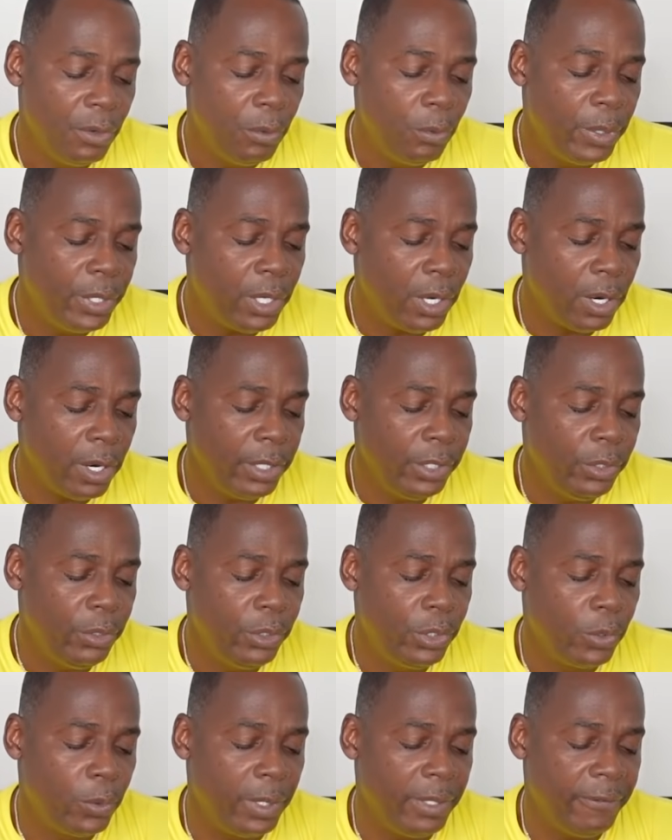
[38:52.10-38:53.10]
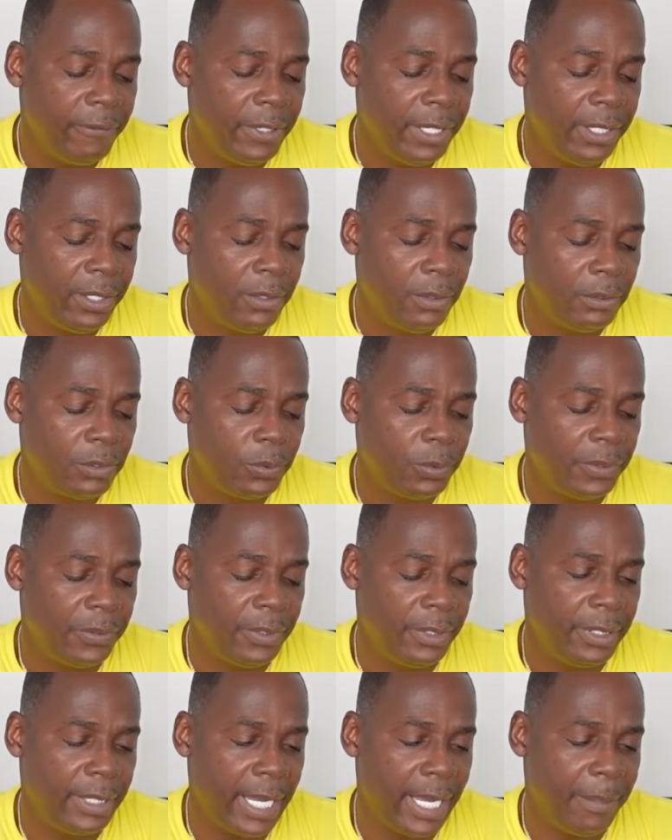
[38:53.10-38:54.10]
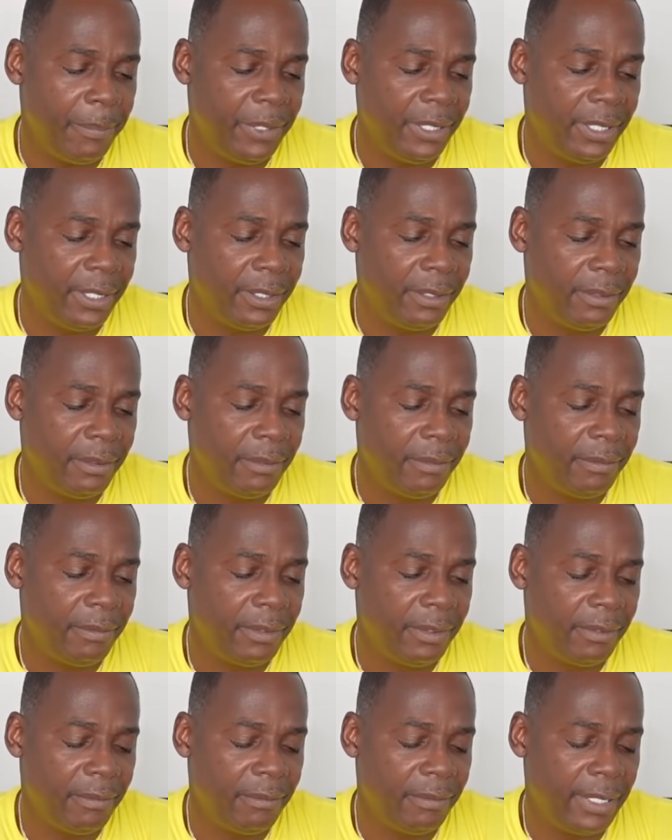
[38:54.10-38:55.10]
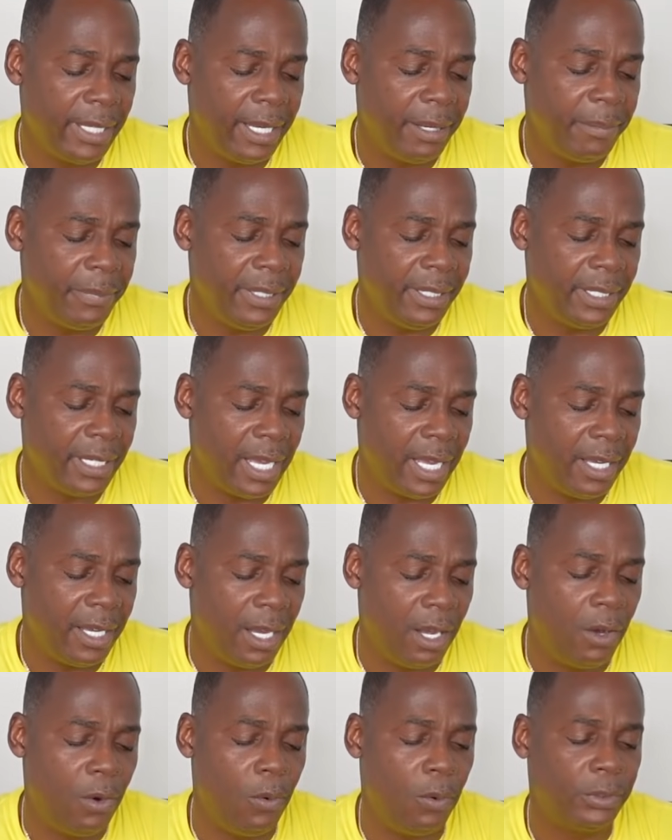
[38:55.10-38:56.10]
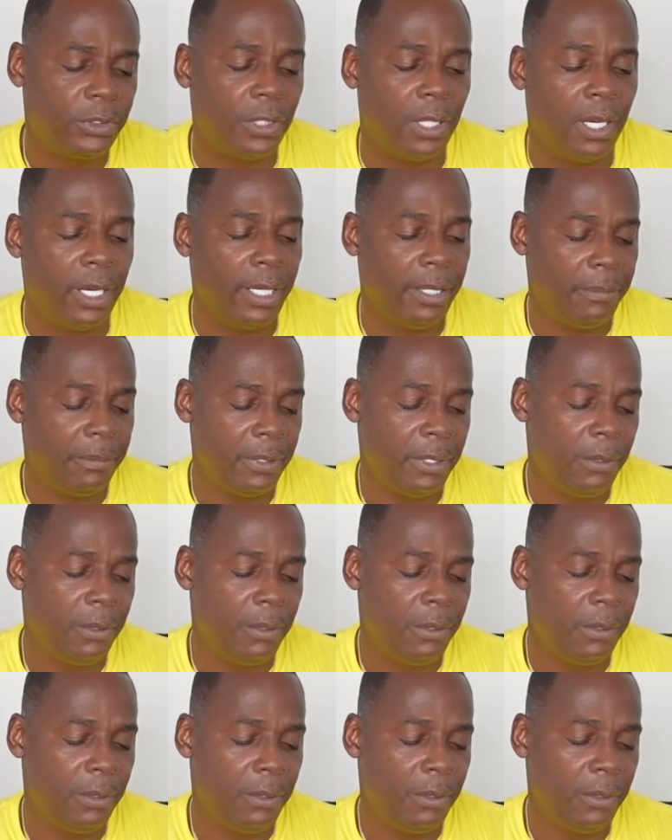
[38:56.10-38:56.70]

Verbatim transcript: when are you doing videos with Damien and Beyonce? Oh, sorry.